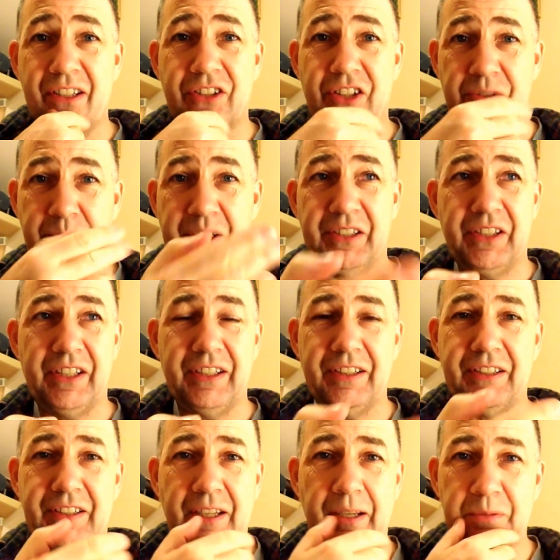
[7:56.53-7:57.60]
just maintaining
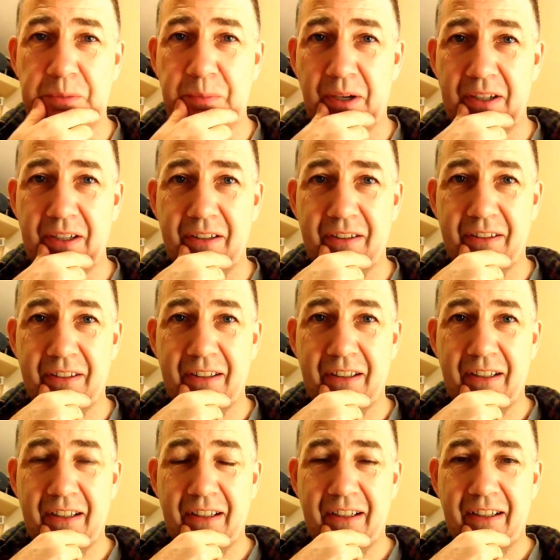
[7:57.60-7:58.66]
the Thames barrier.
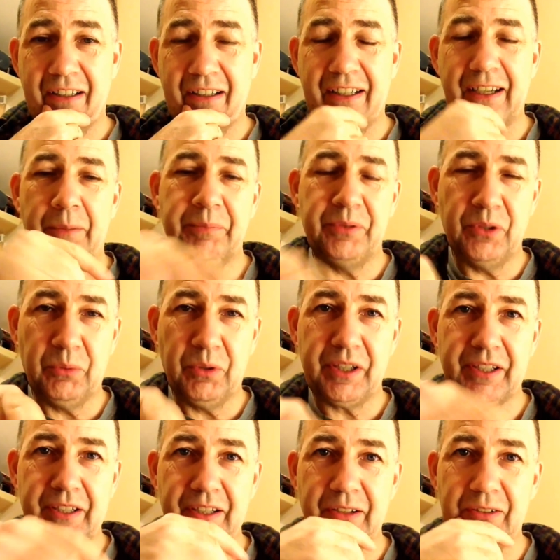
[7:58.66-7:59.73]
I'll put the
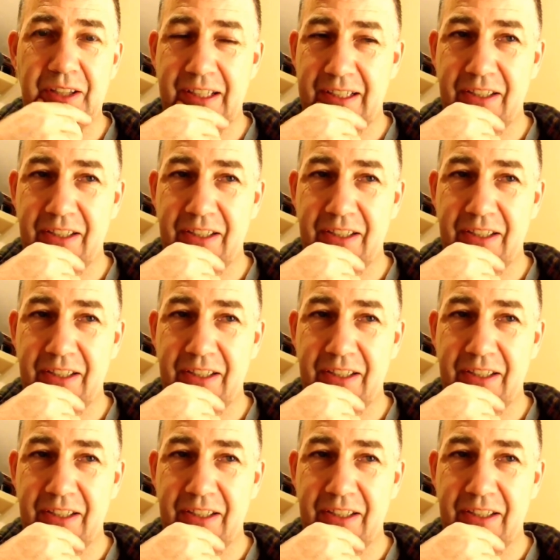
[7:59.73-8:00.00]
working out. Like I